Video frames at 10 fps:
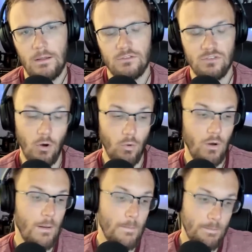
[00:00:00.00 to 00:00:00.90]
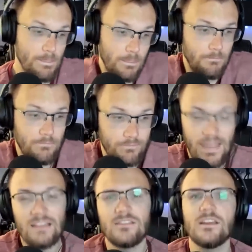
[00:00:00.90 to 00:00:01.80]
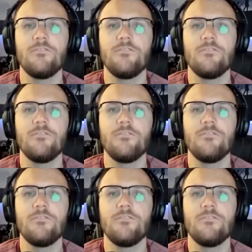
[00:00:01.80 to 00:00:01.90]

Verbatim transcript: So that's the